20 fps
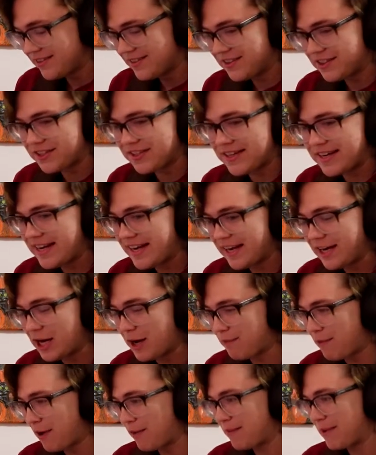sneaking
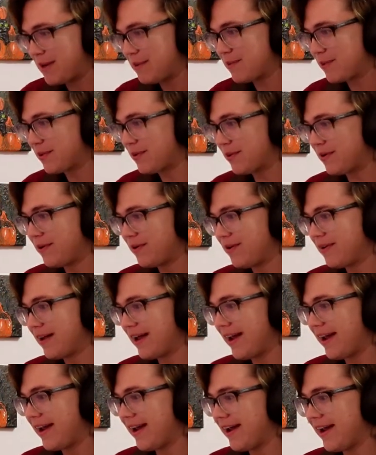up on people
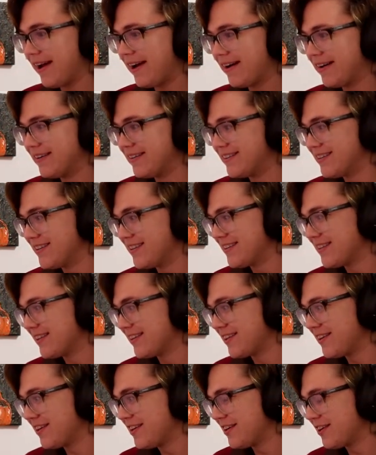and
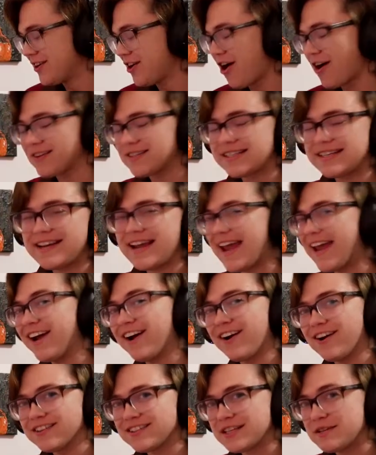causing
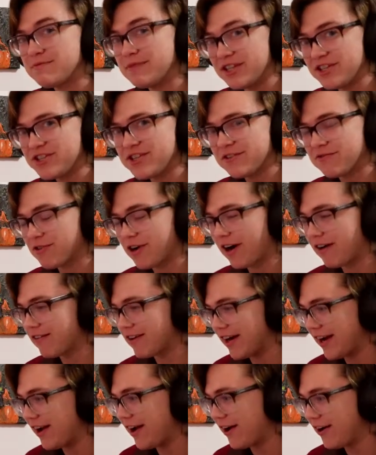chaos and mischief wherever
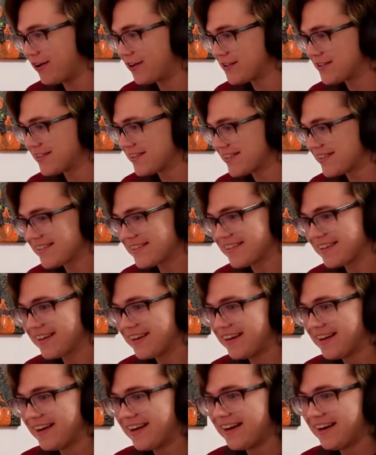he goes.
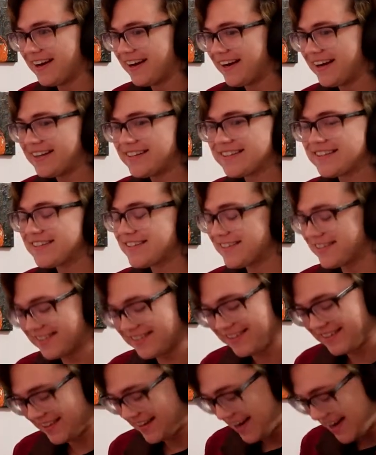
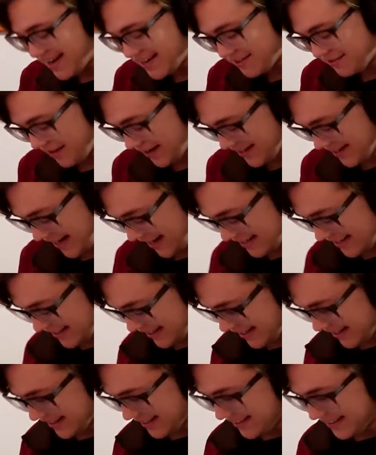He's
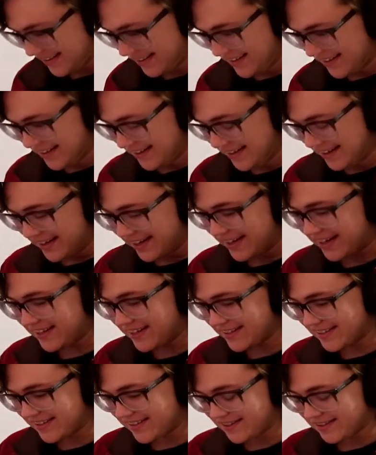fantastic.
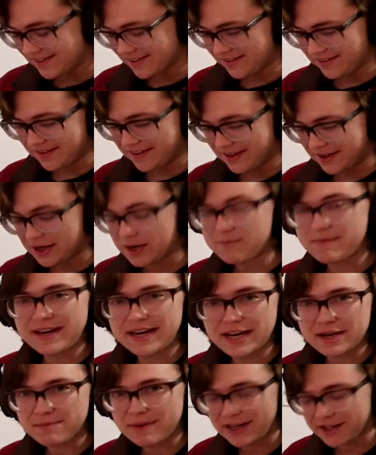He's the
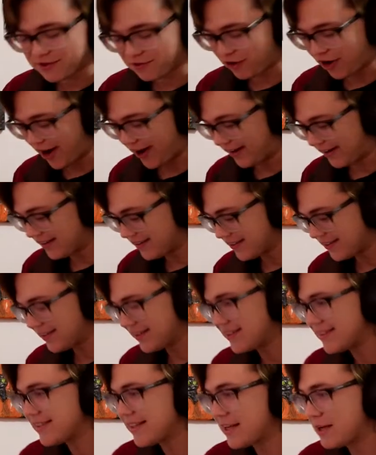comedic best friend.
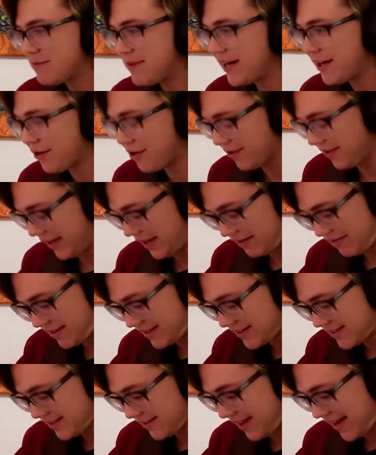He's the comedic relief.
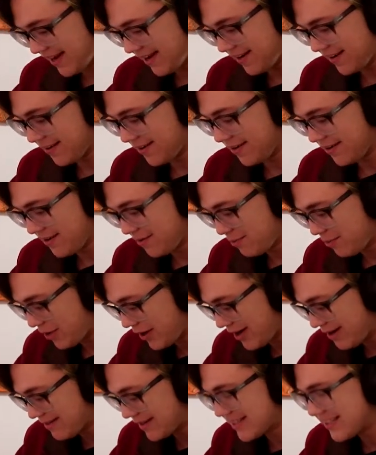And so
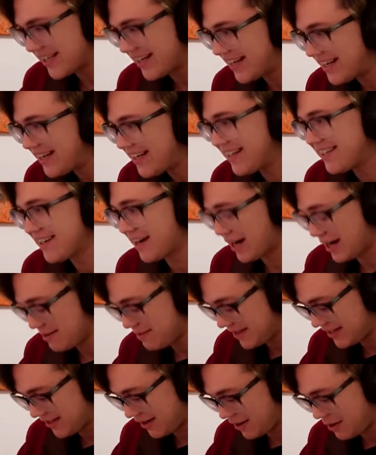pretty much any
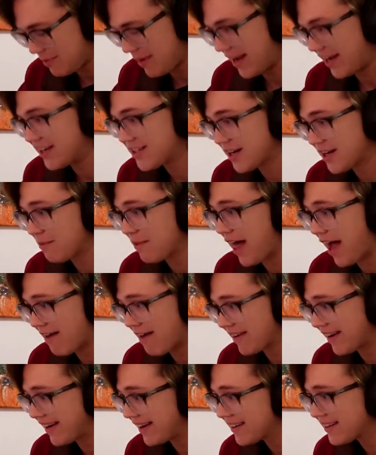time he's on the page, I'm
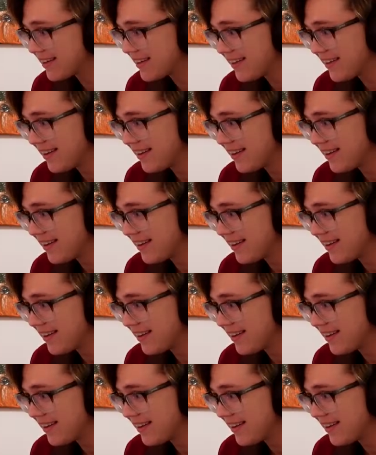laughing.